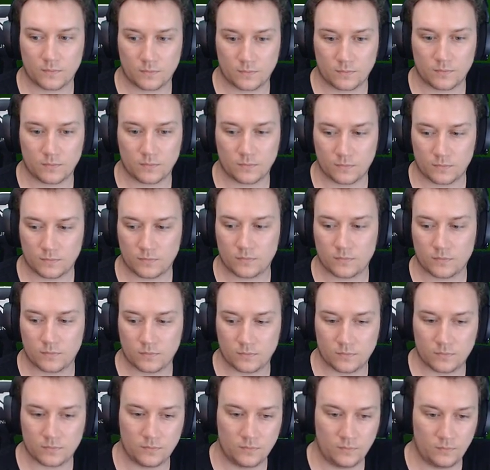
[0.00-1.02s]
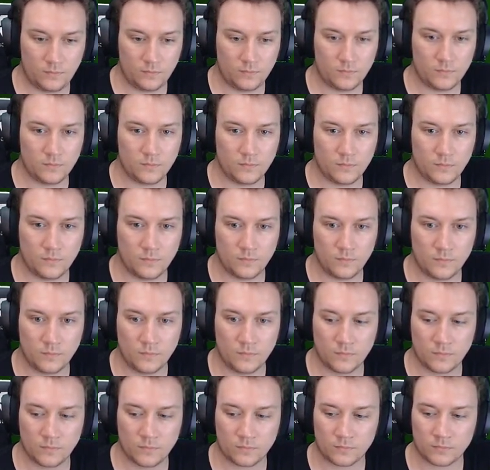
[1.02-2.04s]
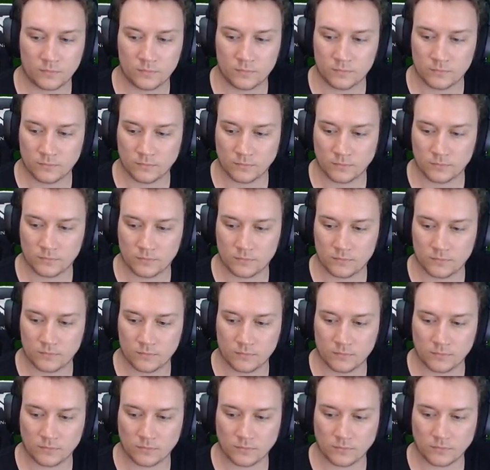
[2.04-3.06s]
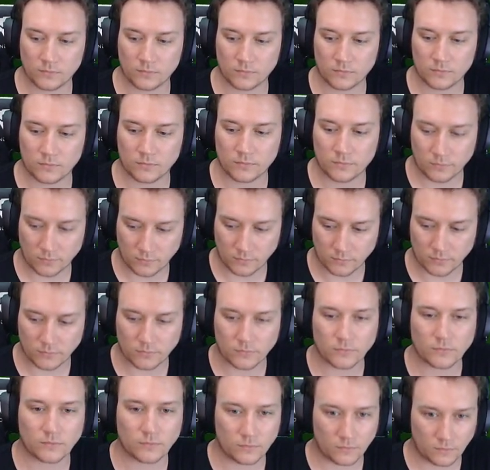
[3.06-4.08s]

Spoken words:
This person isn't speaking.